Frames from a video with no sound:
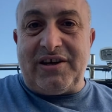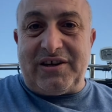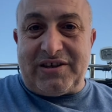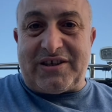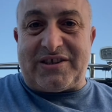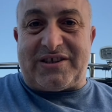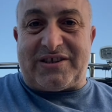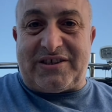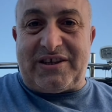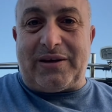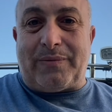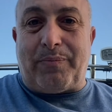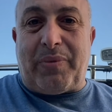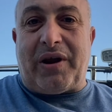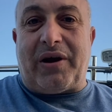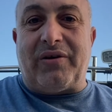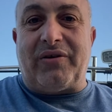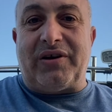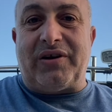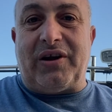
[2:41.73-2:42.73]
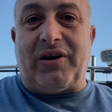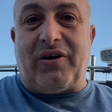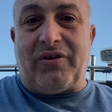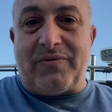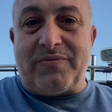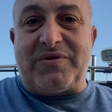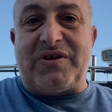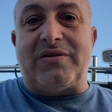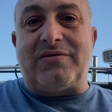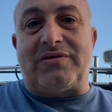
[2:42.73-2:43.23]
sit better,
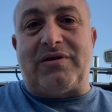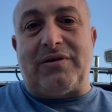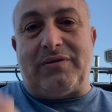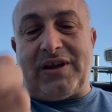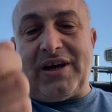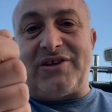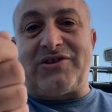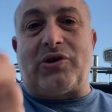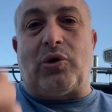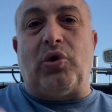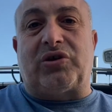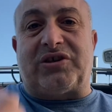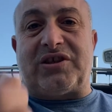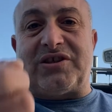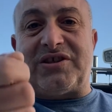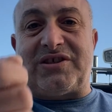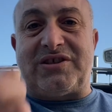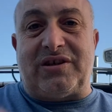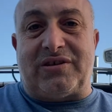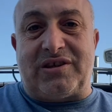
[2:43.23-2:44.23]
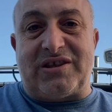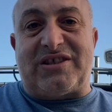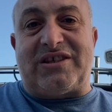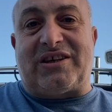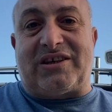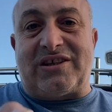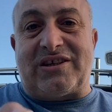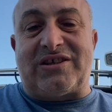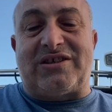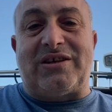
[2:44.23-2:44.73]
it allows the hook the
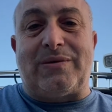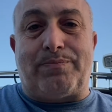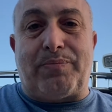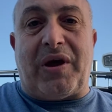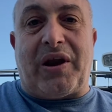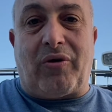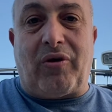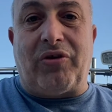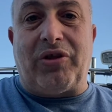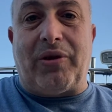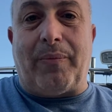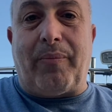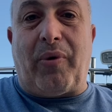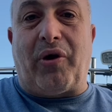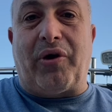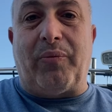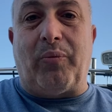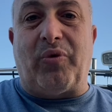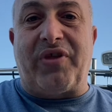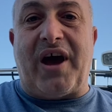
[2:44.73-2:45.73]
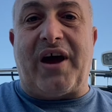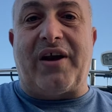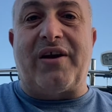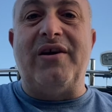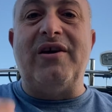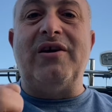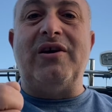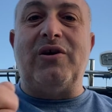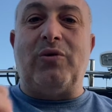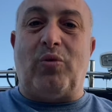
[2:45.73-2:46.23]
sinker to sit better on the bottom without
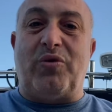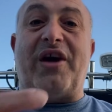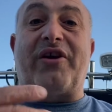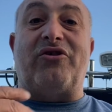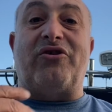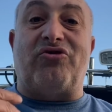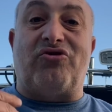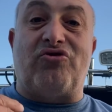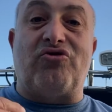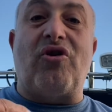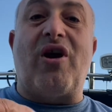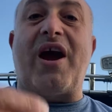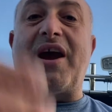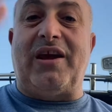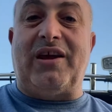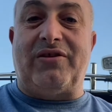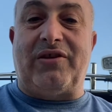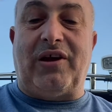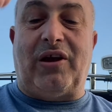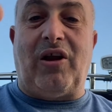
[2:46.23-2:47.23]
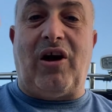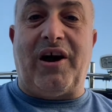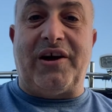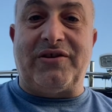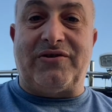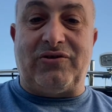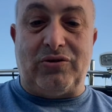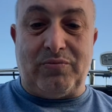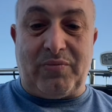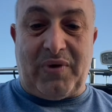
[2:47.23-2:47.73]
it dragging the line
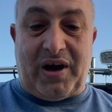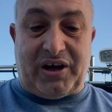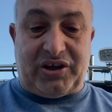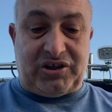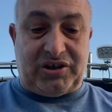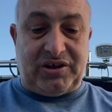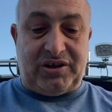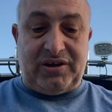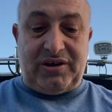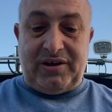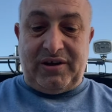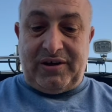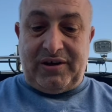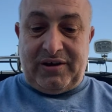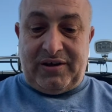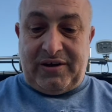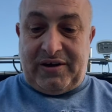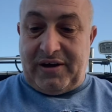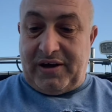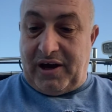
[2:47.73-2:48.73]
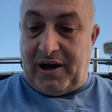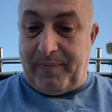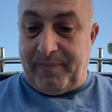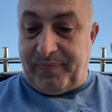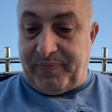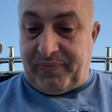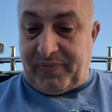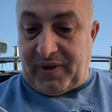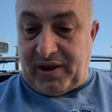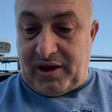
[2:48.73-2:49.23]
too much.
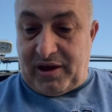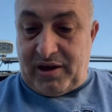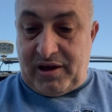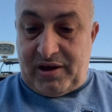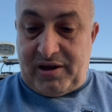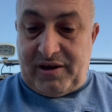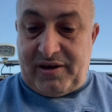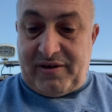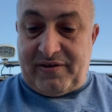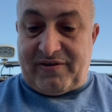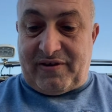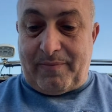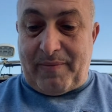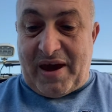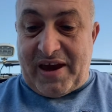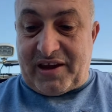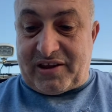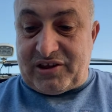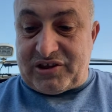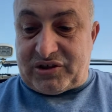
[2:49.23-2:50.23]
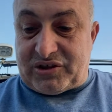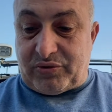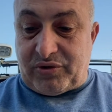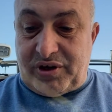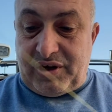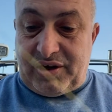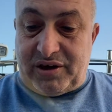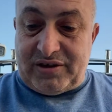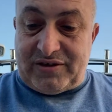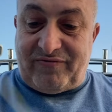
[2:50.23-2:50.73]
To make this
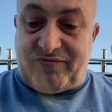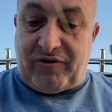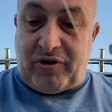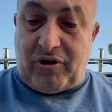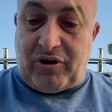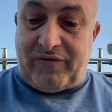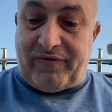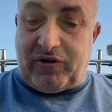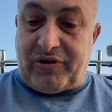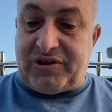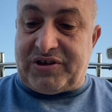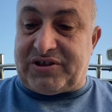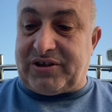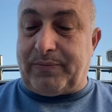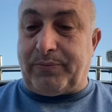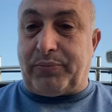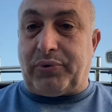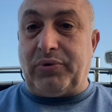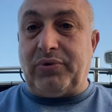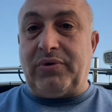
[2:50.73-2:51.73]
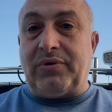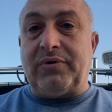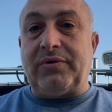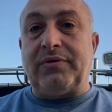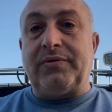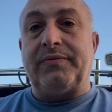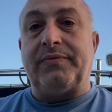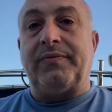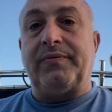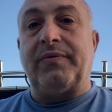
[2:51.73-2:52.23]
rig is very simple.
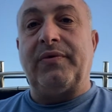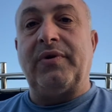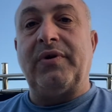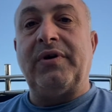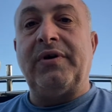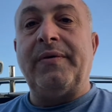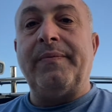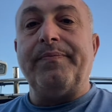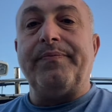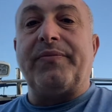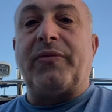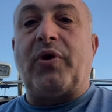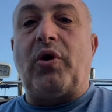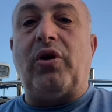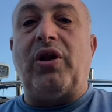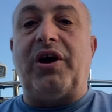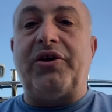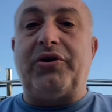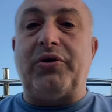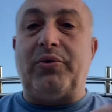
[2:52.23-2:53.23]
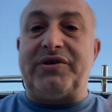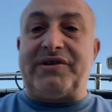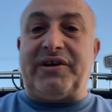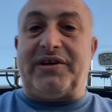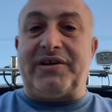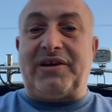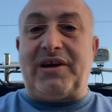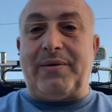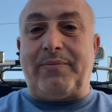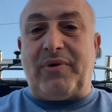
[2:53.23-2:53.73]
All I do is I
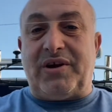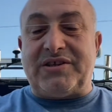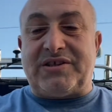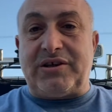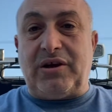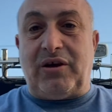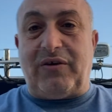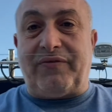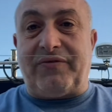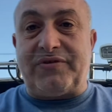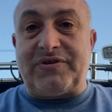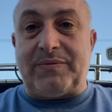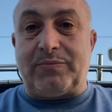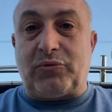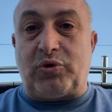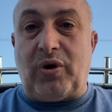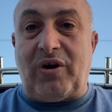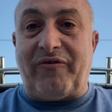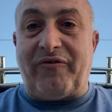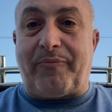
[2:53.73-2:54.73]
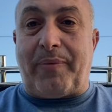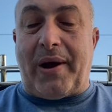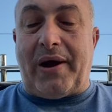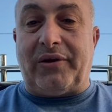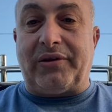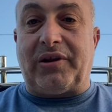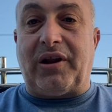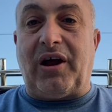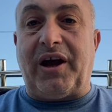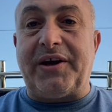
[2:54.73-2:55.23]
get myself some
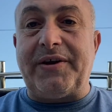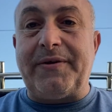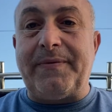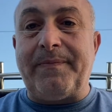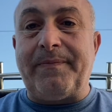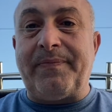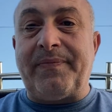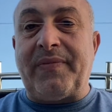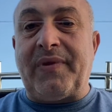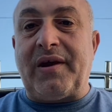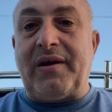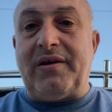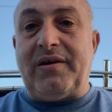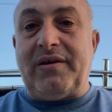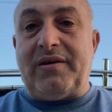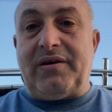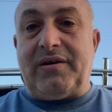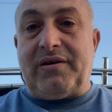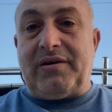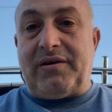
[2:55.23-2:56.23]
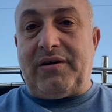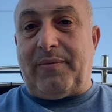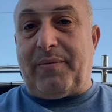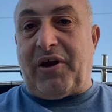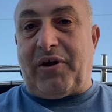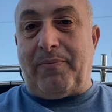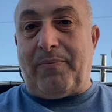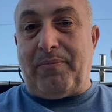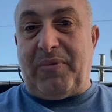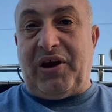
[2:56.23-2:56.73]
12-pound line, about
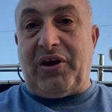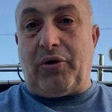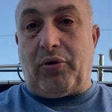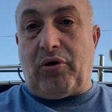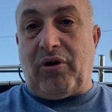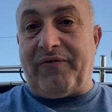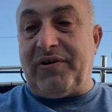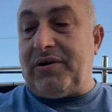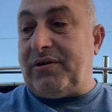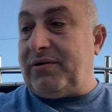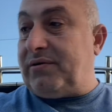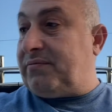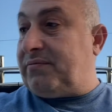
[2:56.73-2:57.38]
1 meter of it.